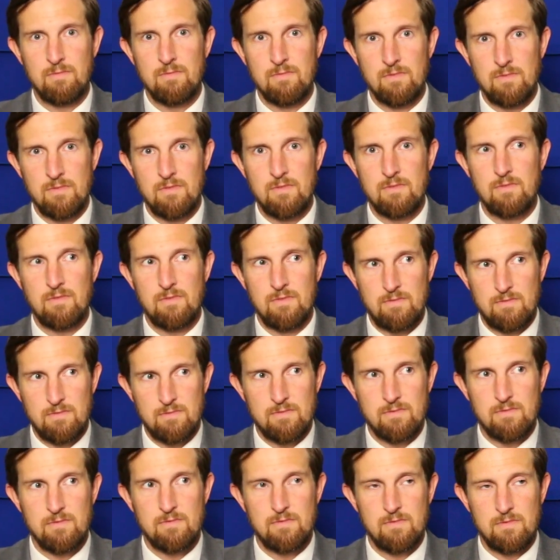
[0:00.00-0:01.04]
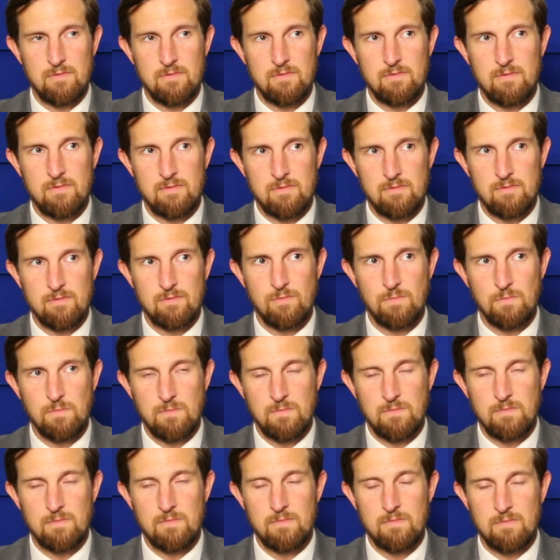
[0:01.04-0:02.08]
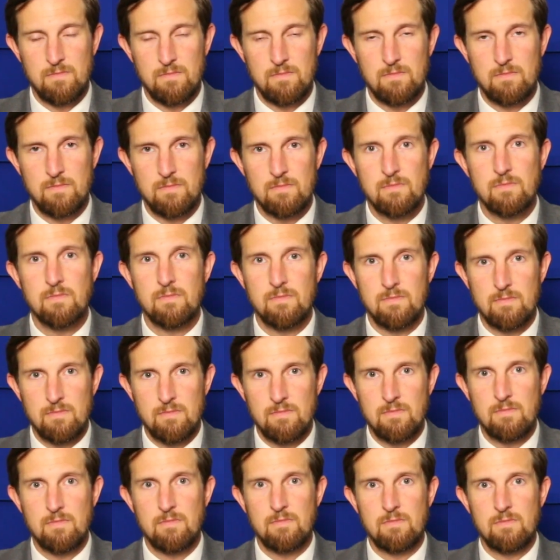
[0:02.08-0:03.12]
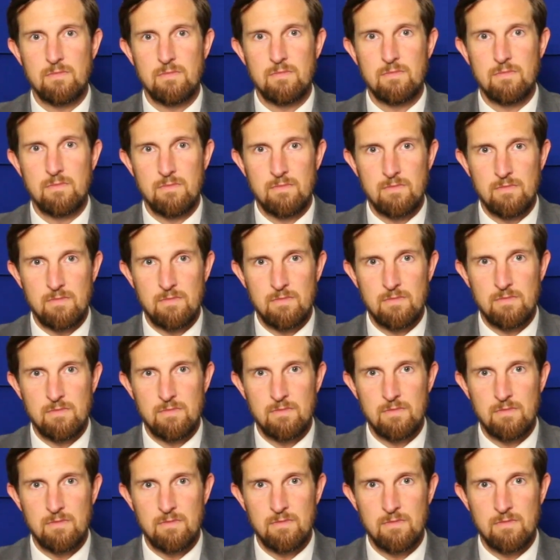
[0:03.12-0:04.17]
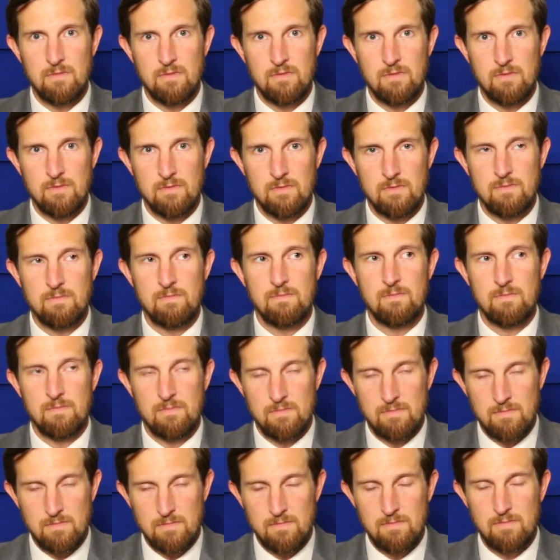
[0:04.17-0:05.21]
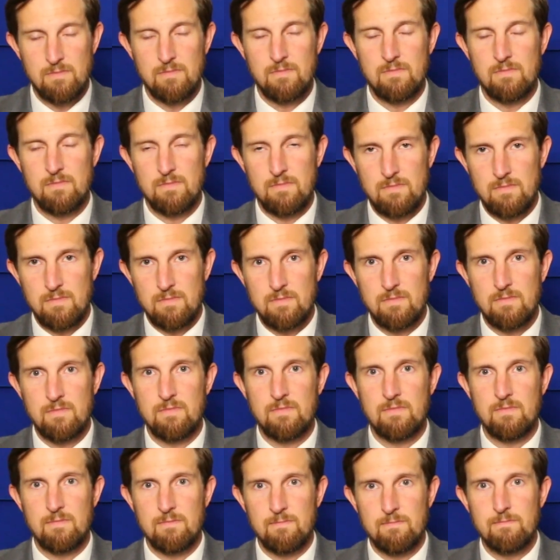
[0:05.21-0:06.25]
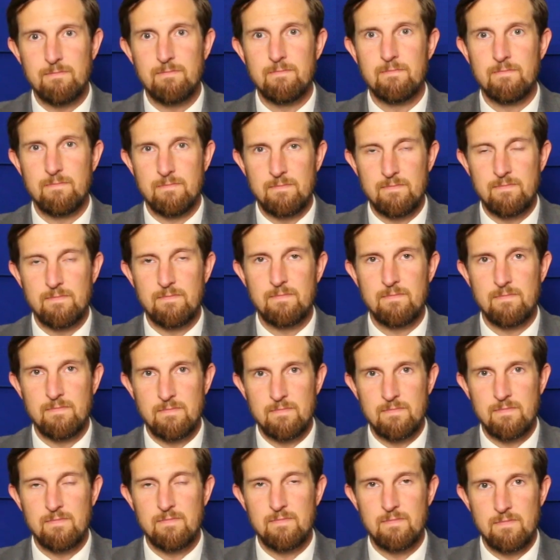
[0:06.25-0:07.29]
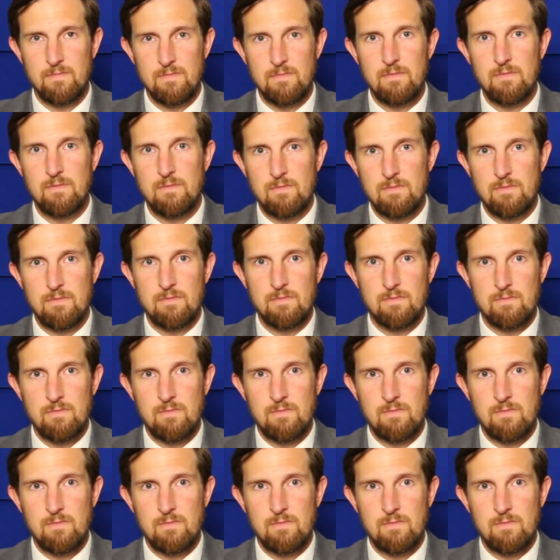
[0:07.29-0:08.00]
(silent)